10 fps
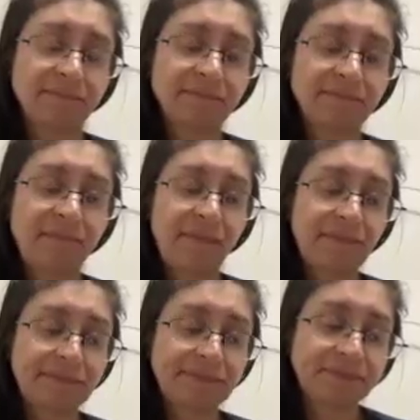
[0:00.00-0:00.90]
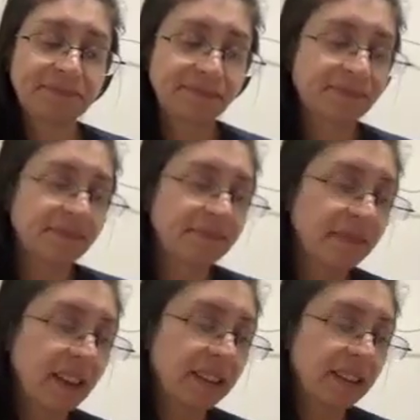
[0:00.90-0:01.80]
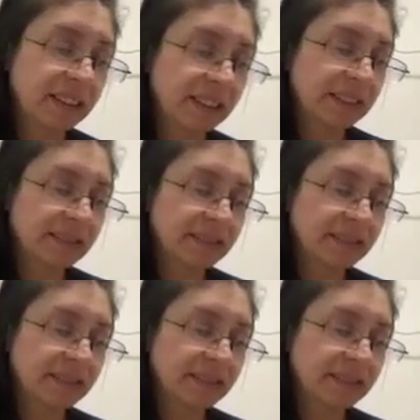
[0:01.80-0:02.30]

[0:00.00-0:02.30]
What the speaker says: If that's the case. But you always